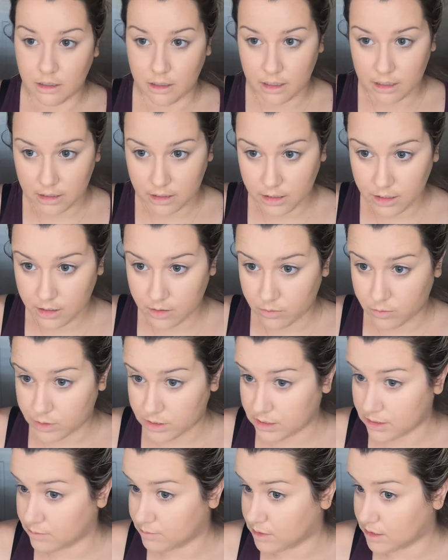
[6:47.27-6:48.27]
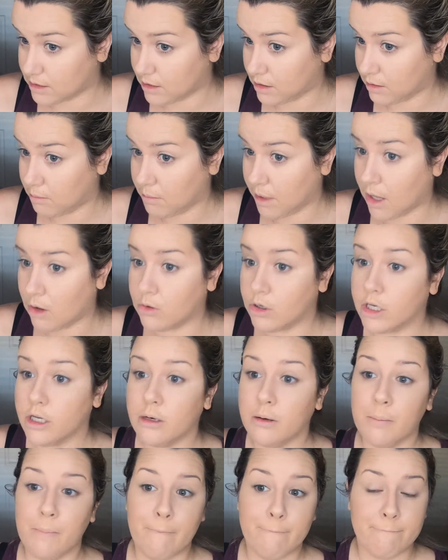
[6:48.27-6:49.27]
Get in here with some setting
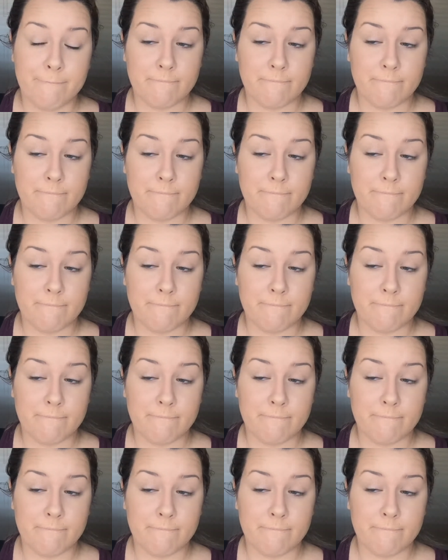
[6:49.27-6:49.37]
powder.